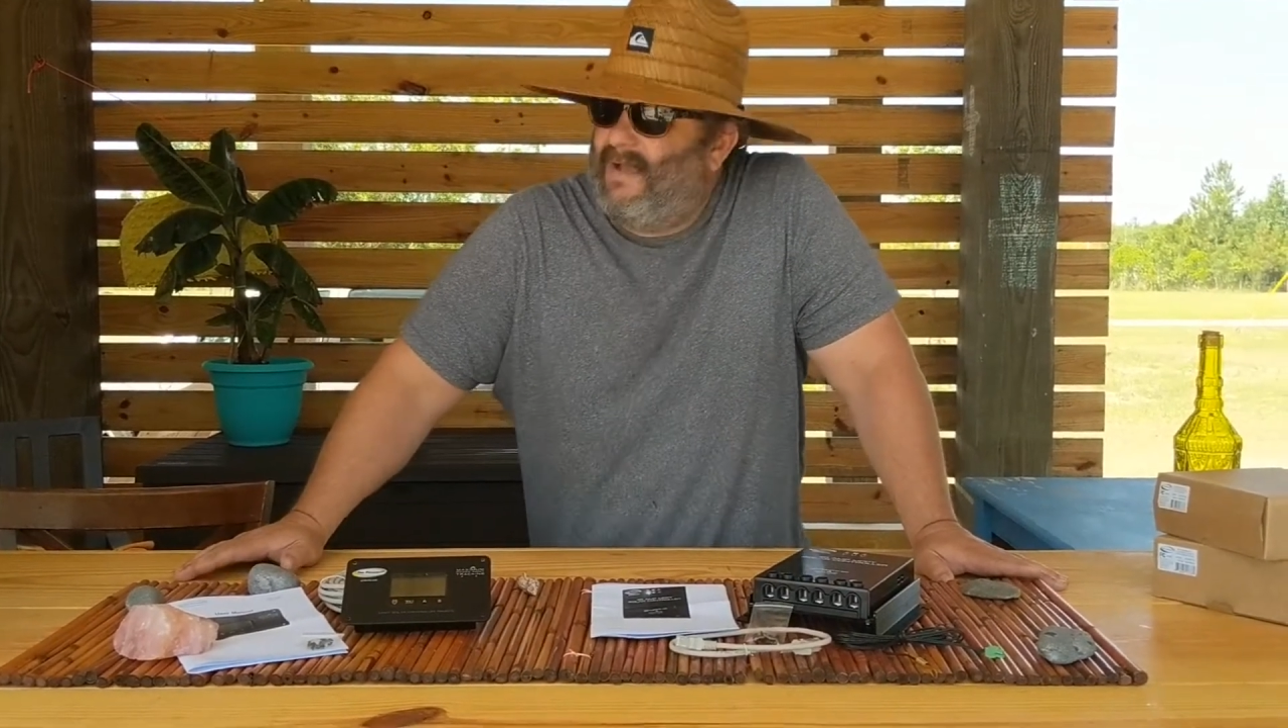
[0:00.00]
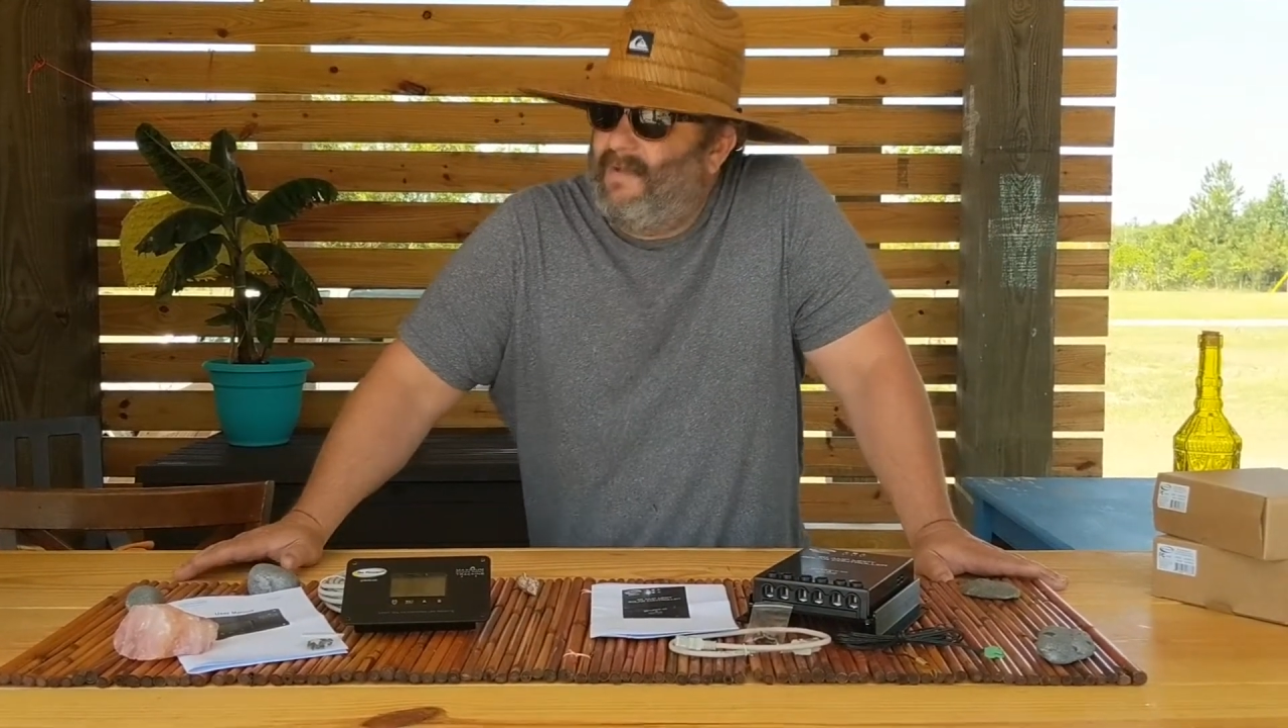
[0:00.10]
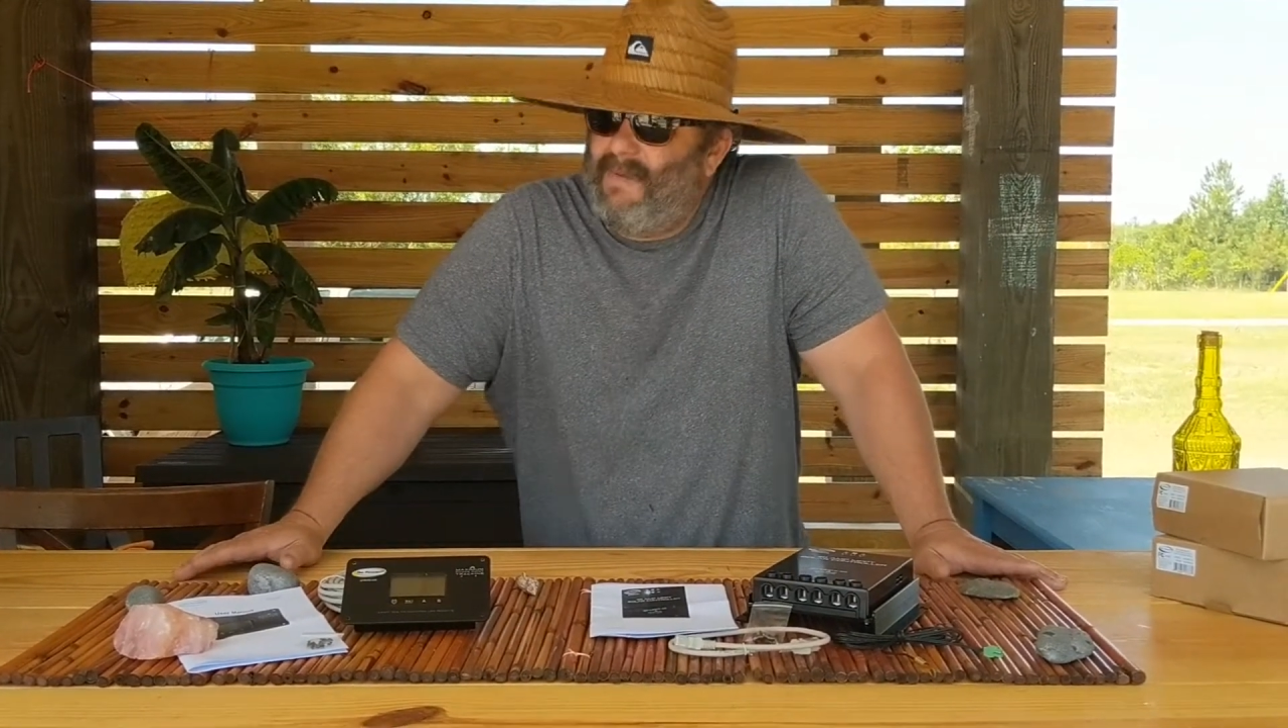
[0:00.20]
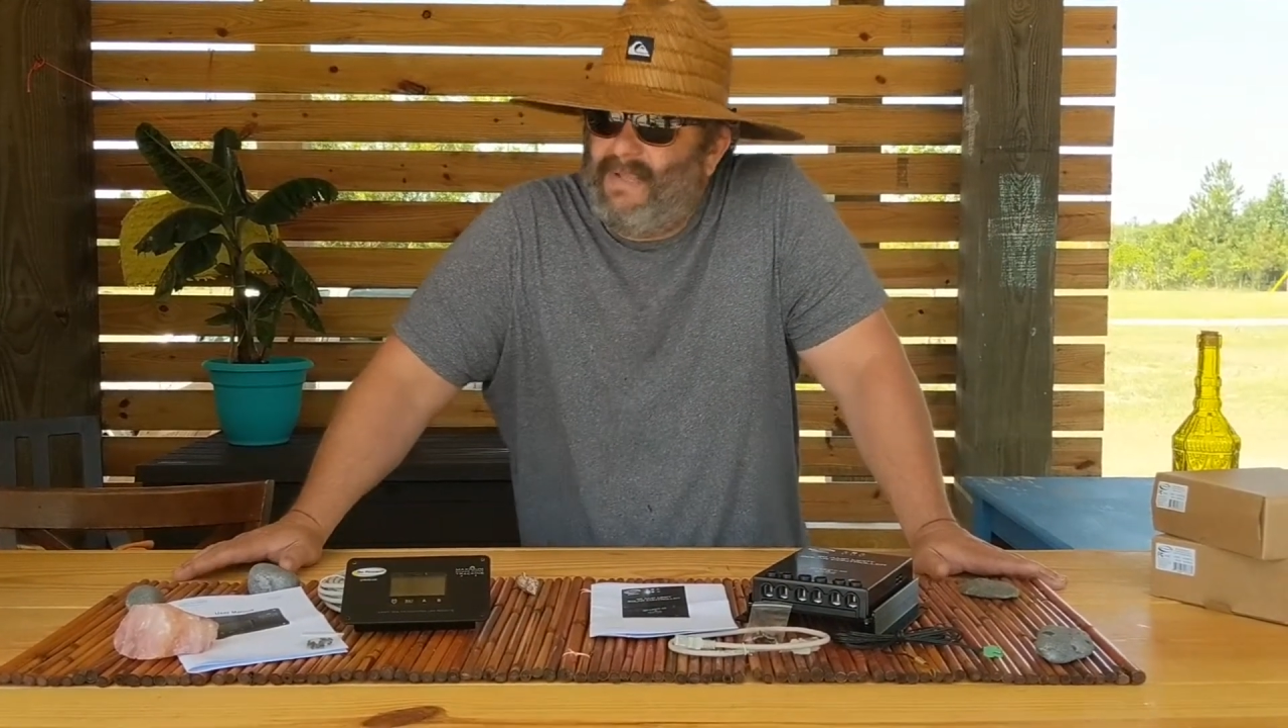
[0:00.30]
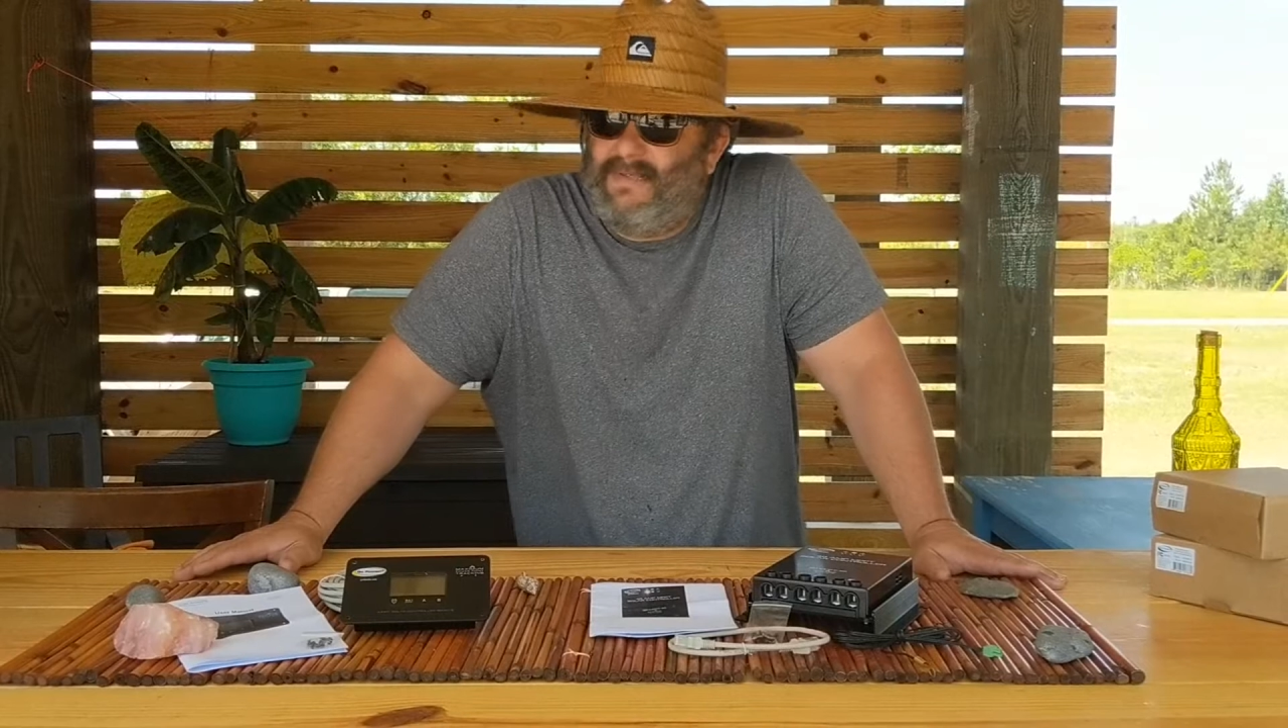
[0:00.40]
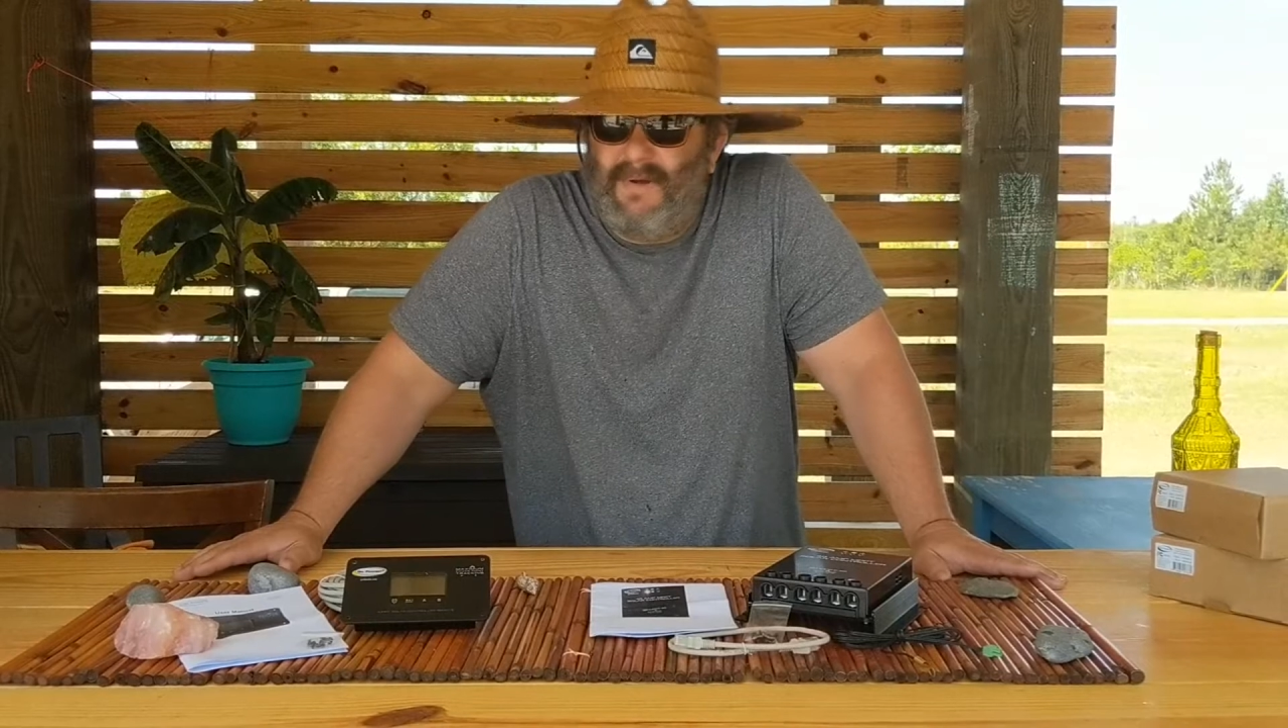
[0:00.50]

uh, meets